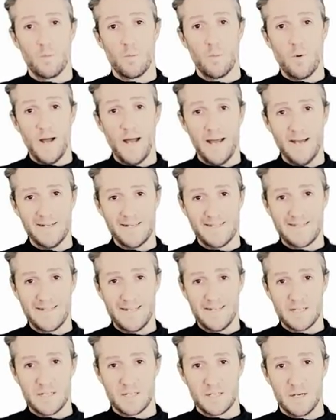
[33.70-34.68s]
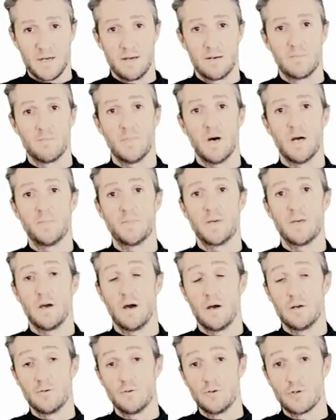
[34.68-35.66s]
Where a teacher might be
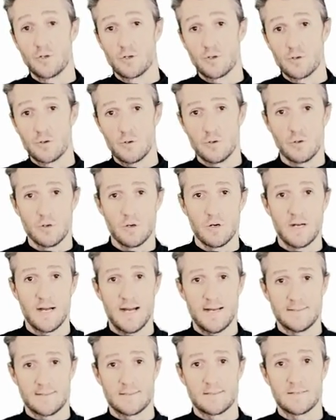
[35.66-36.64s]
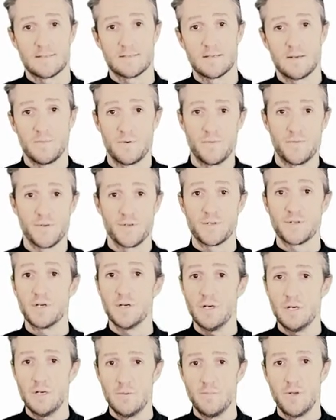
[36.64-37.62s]
unsure as to some of the
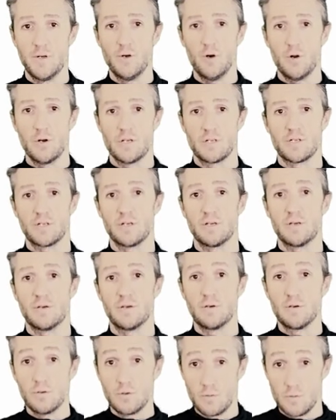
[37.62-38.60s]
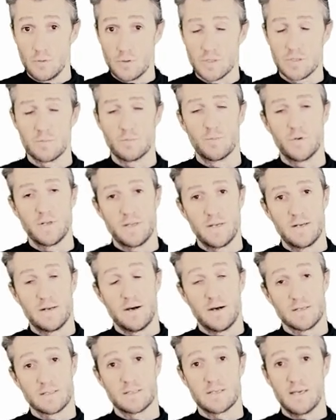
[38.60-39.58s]
terminology used within
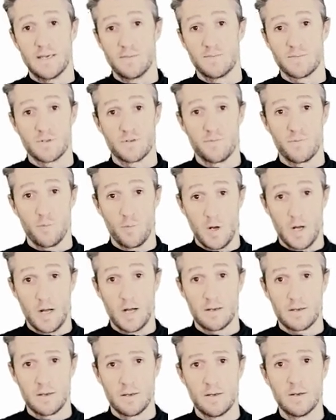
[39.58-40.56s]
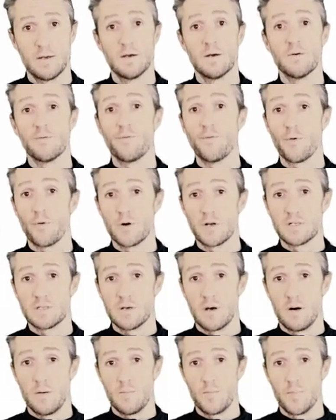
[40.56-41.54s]
our schemes of work, for
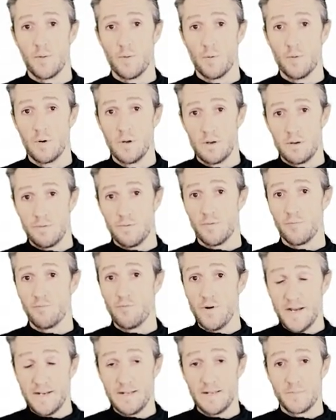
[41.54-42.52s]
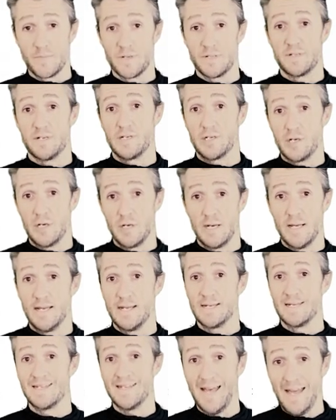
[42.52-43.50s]
example, the ready position
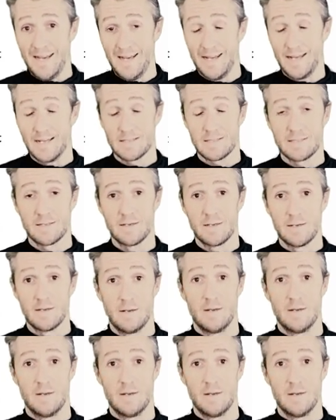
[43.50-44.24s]
in tennis,